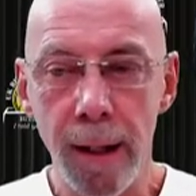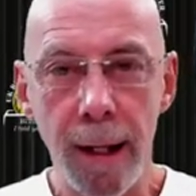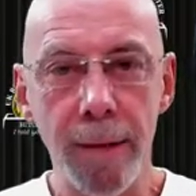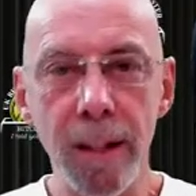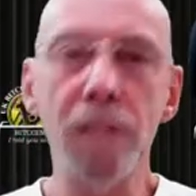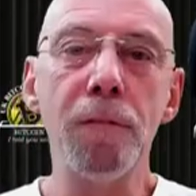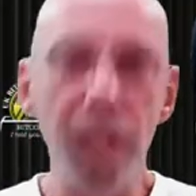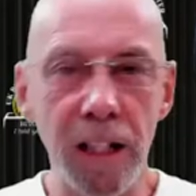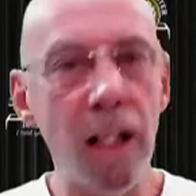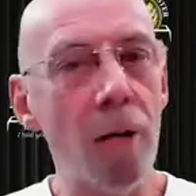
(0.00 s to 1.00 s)
And this
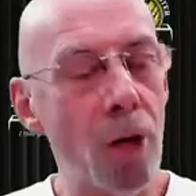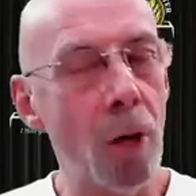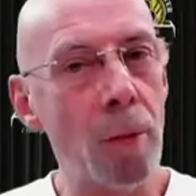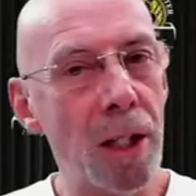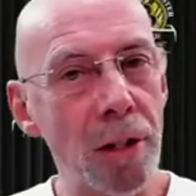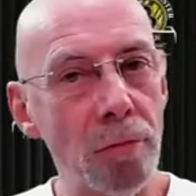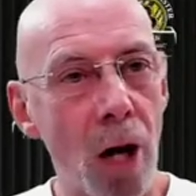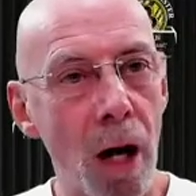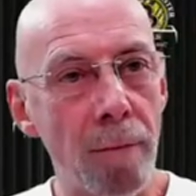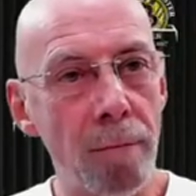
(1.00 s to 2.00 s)
video that I'm going to
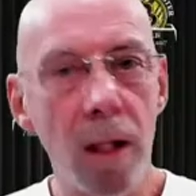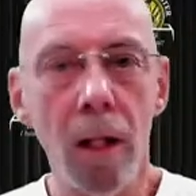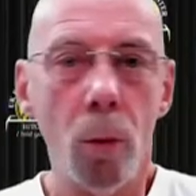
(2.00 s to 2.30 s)
run,